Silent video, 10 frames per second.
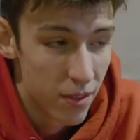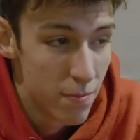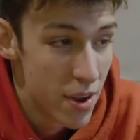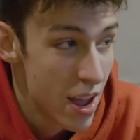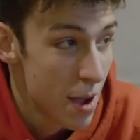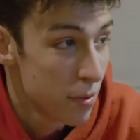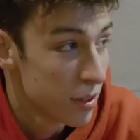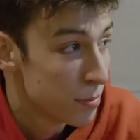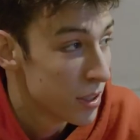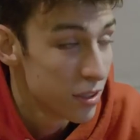in
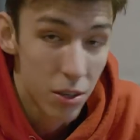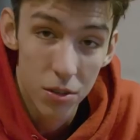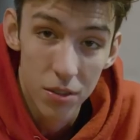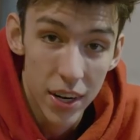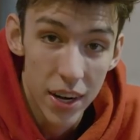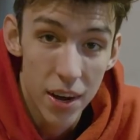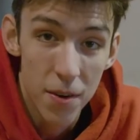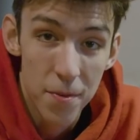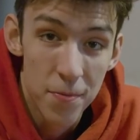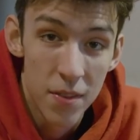Minneapolis, Minnesota right
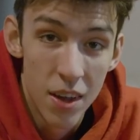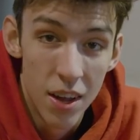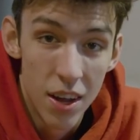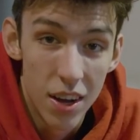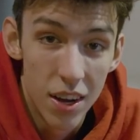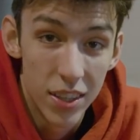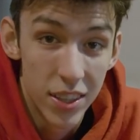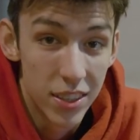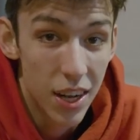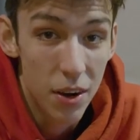now, uh, and this is